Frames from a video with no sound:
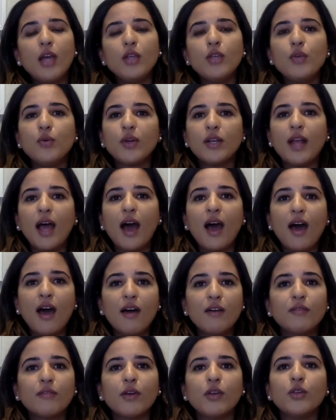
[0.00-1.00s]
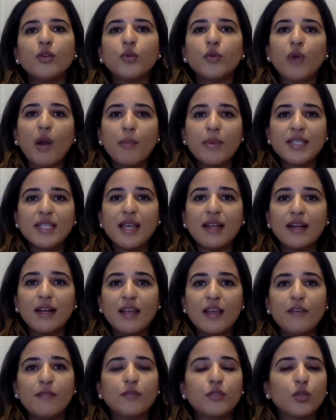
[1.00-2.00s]
you can have your
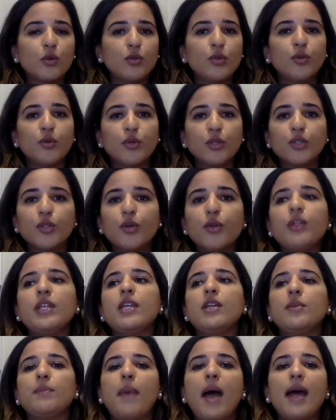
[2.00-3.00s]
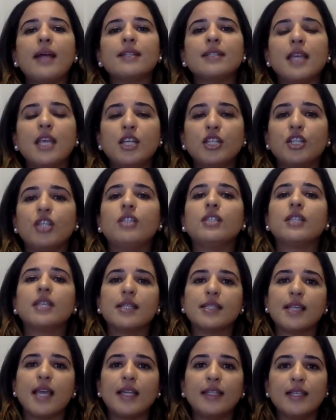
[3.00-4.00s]
representative, so your attorney, patent agent can
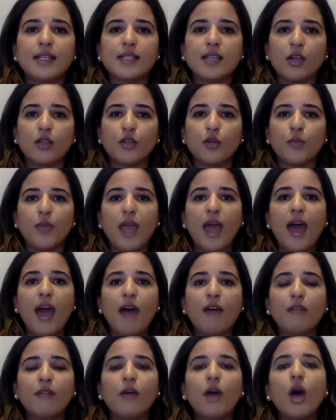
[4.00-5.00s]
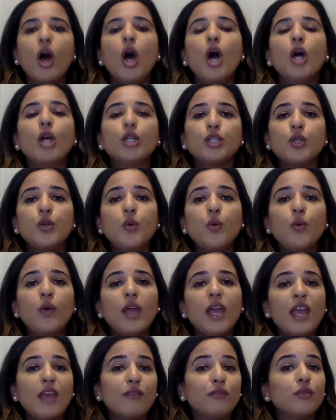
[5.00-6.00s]
sign this on your behalf. Two,
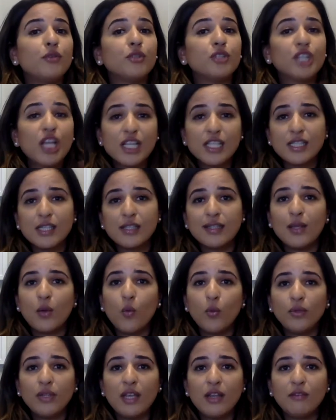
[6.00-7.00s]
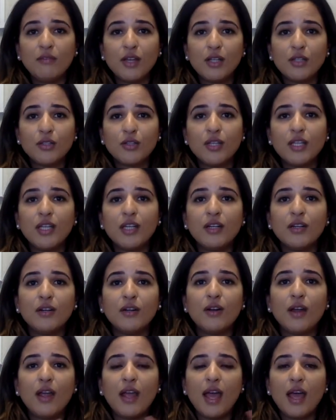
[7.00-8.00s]
if you're just the only inventor
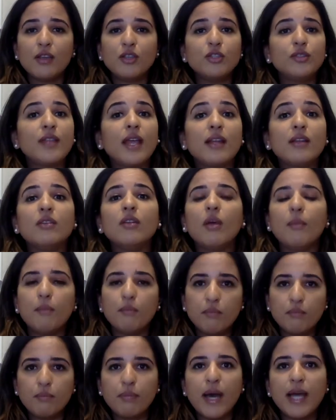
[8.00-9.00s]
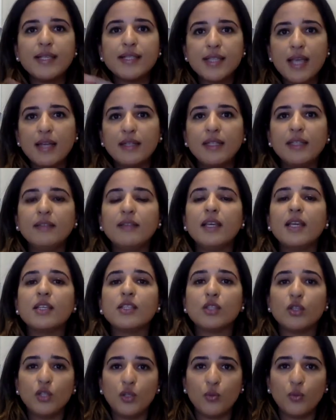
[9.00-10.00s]
here, then by signing this,
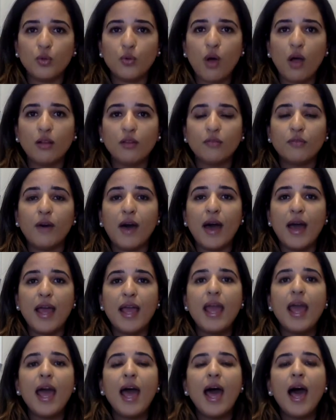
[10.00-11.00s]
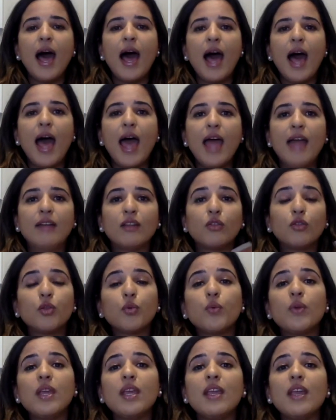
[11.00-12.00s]
you would qualify. And
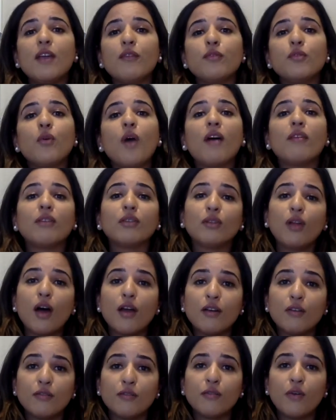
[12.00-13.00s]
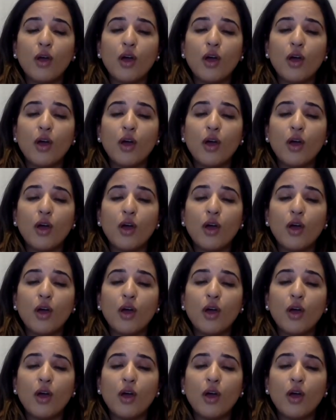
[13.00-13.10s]
three, if you have a lot of